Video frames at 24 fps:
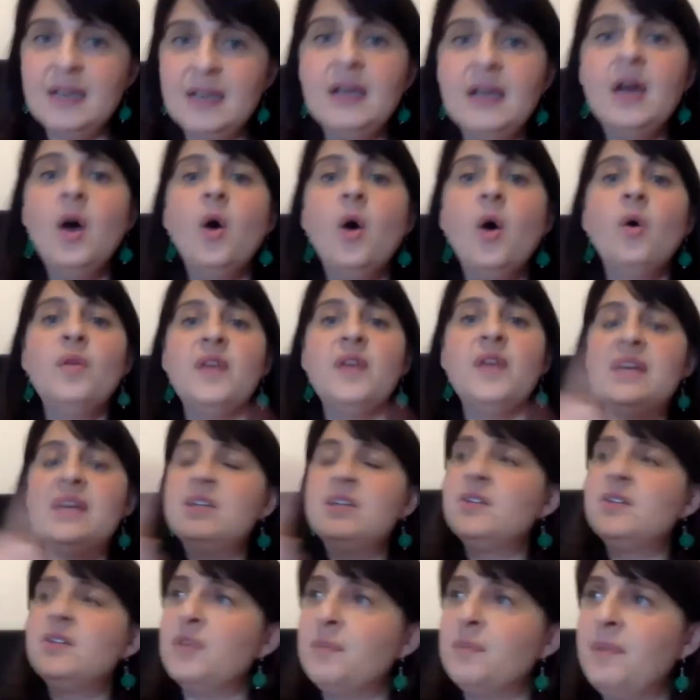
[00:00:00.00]
or the end
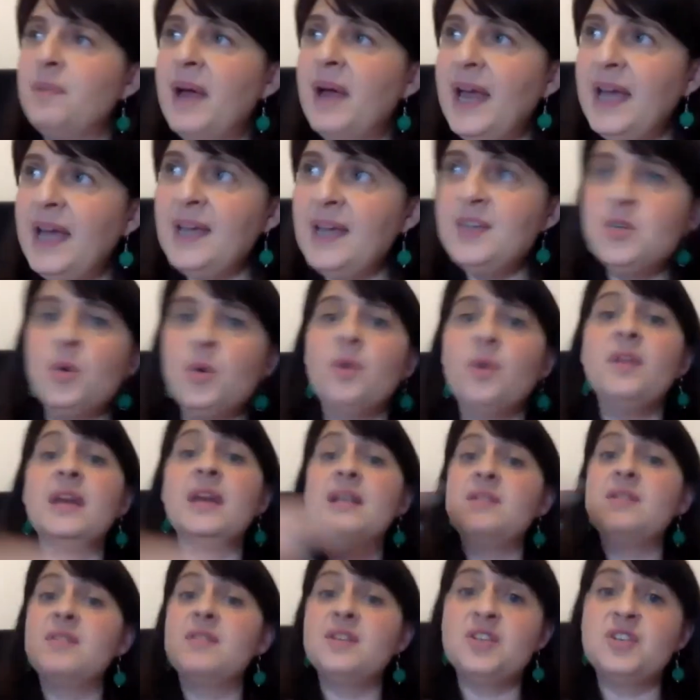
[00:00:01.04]
of the page, or the end
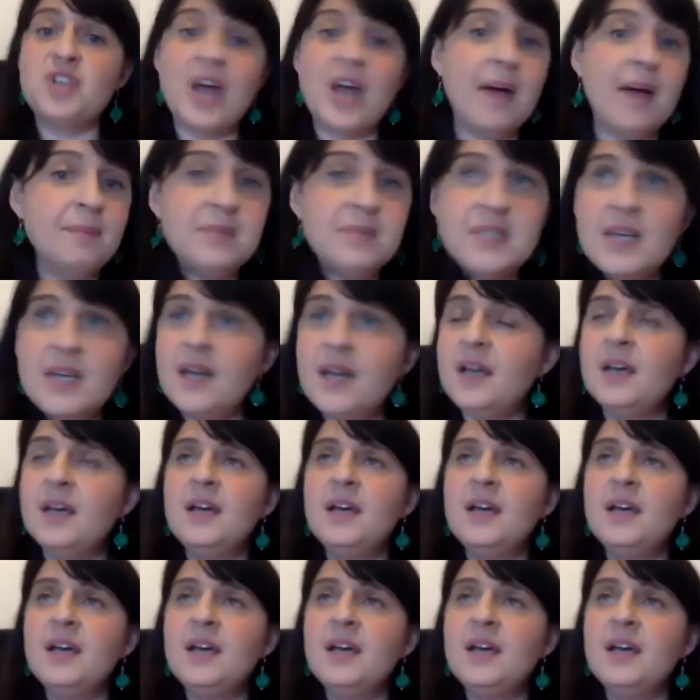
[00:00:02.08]
of the chapter,